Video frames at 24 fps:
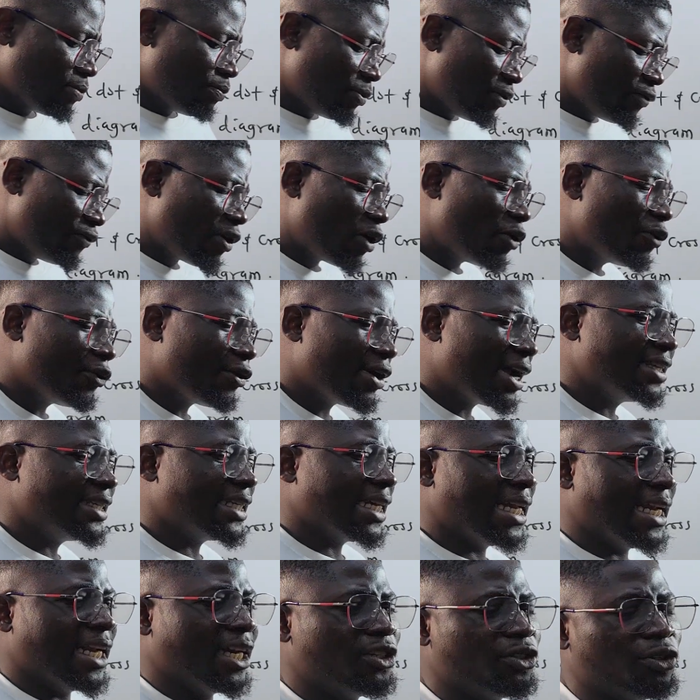before we write
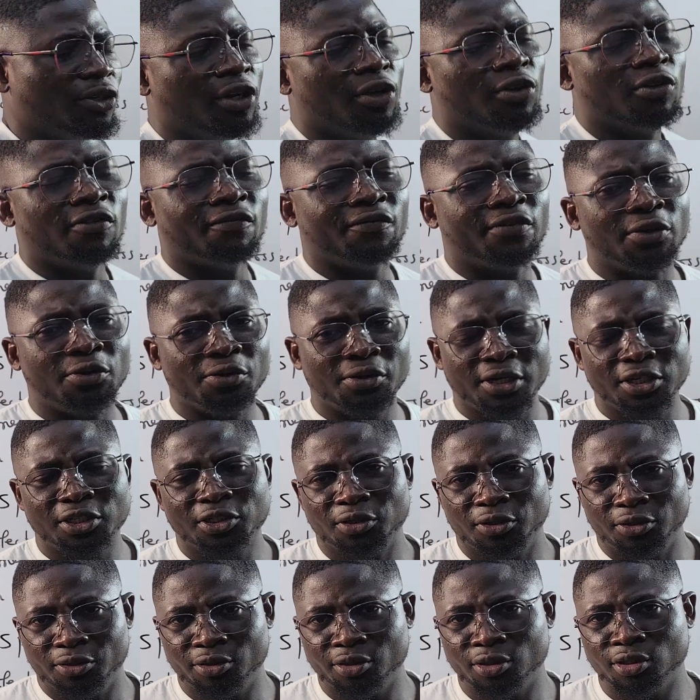electronic
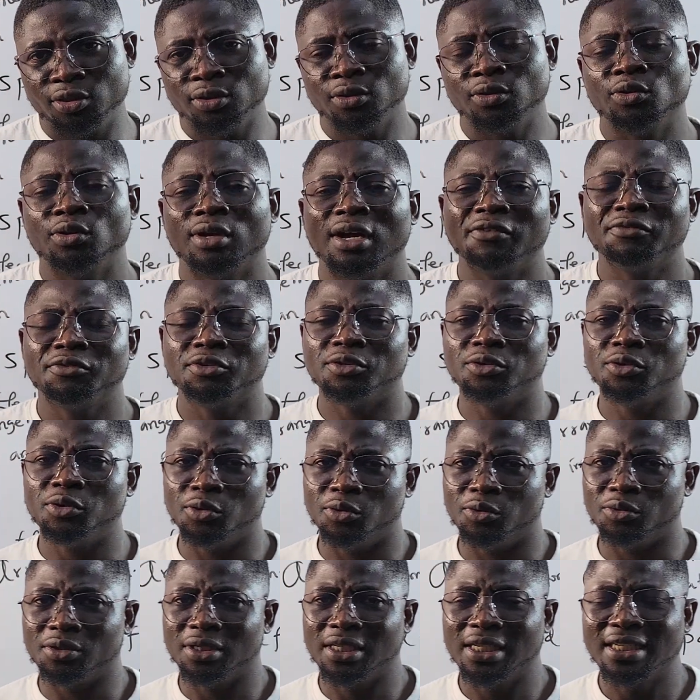configurations, you have to
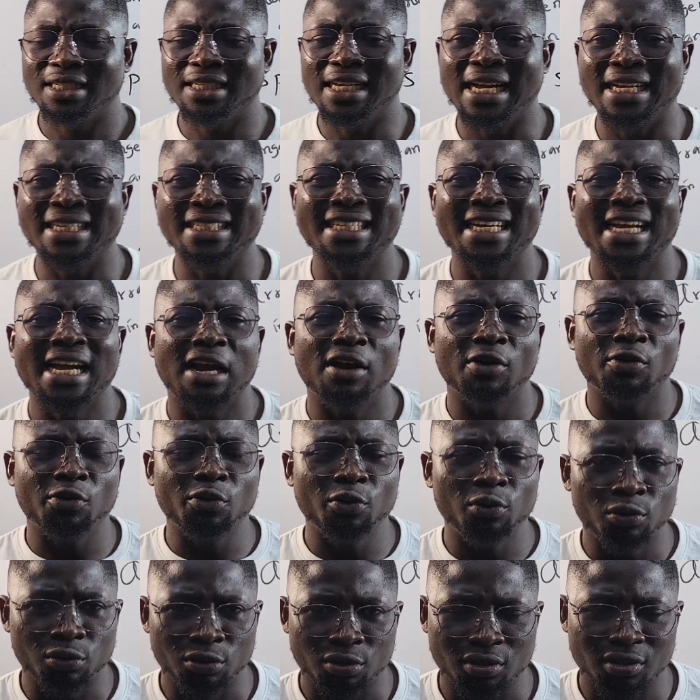know that there are
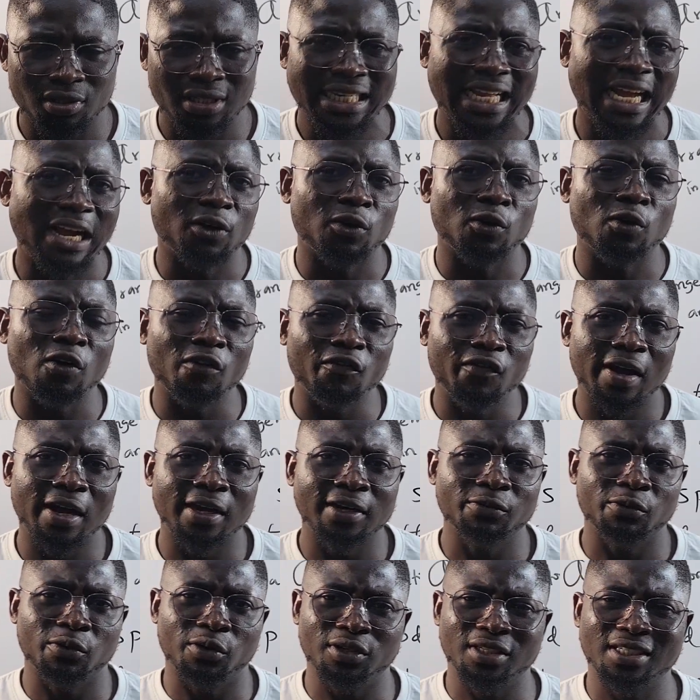rules that
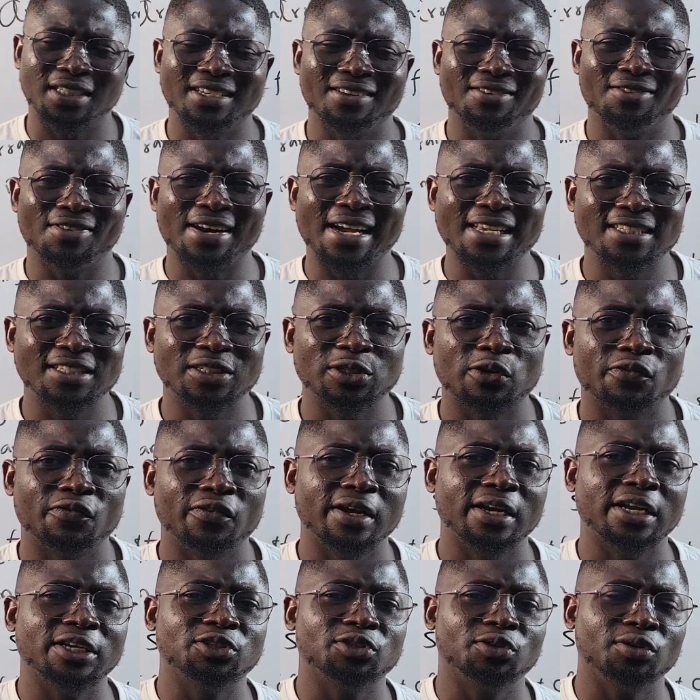govern what the writing of
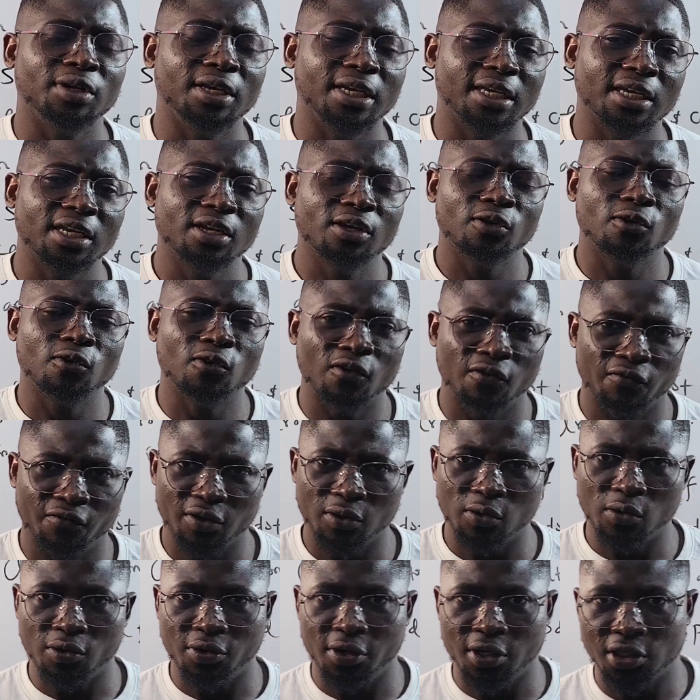electronic
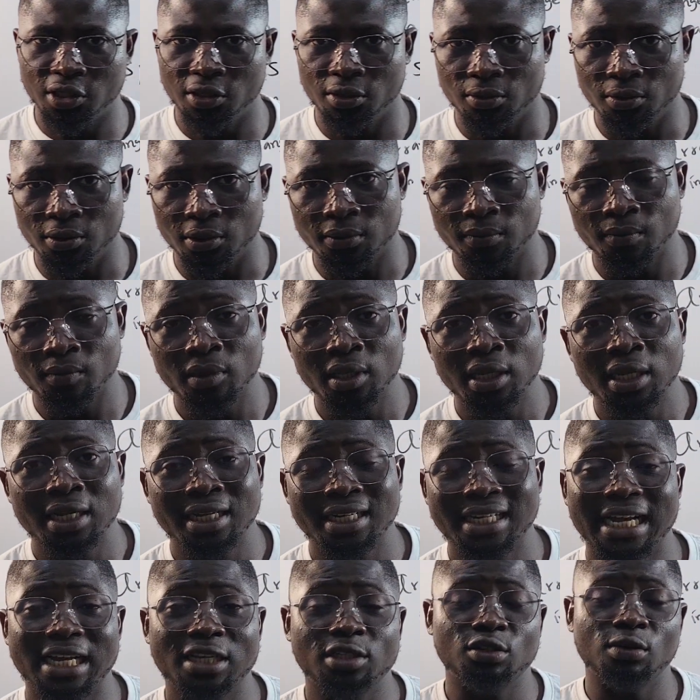configurations.
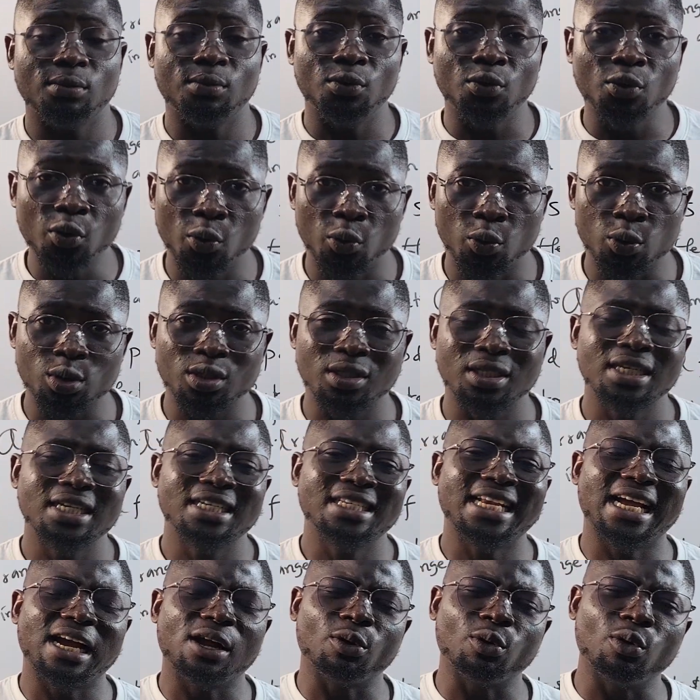There are some rules
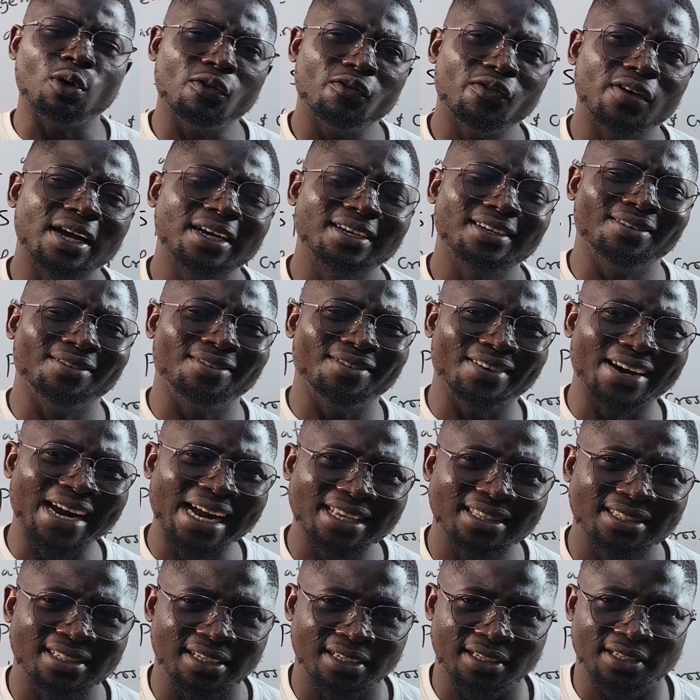that govern the
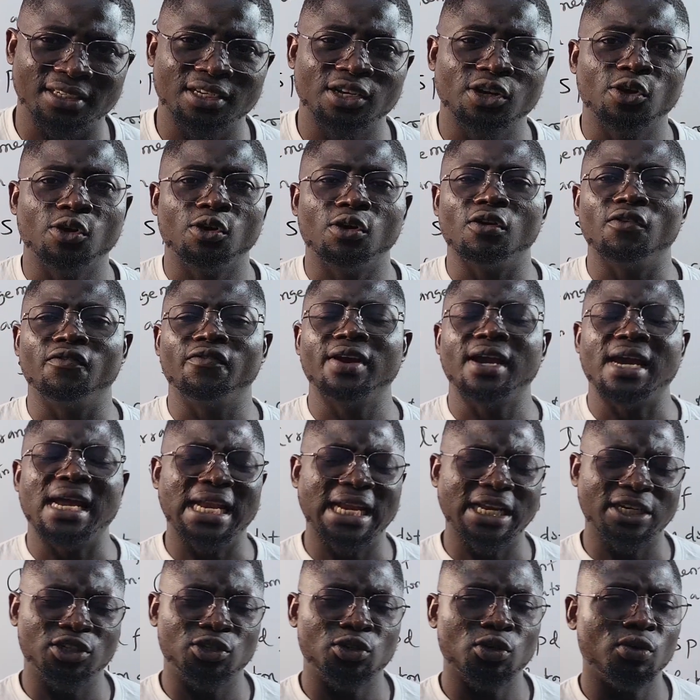writing of
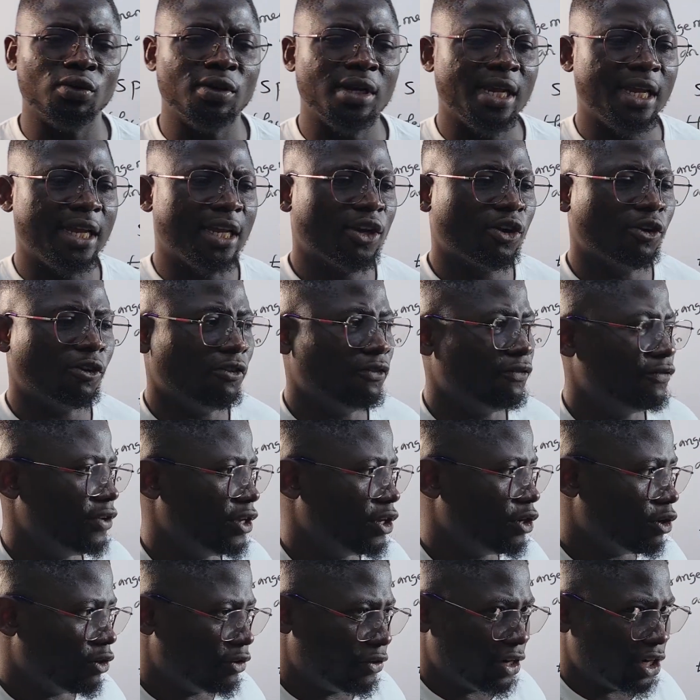electronic
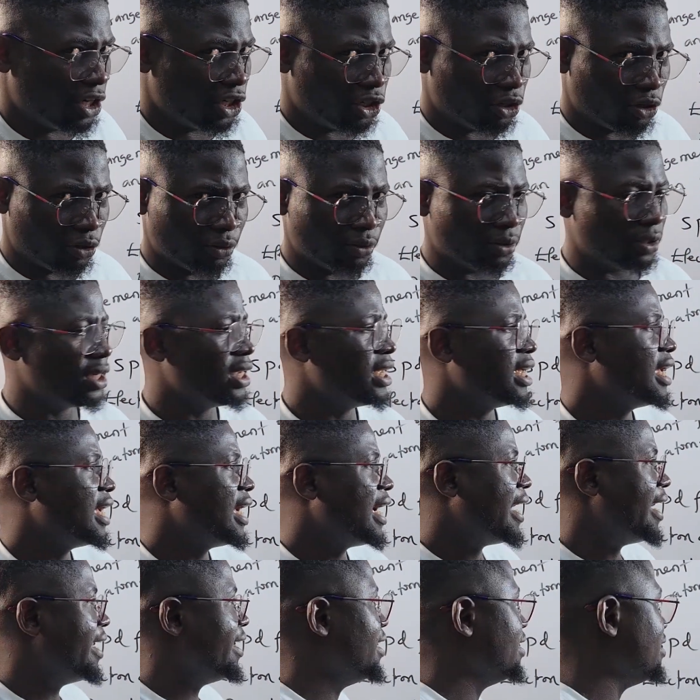configurations.
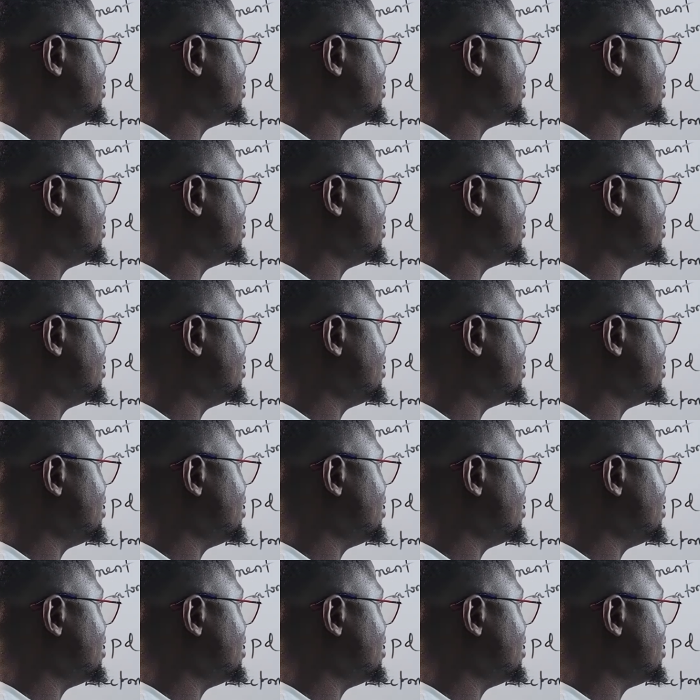An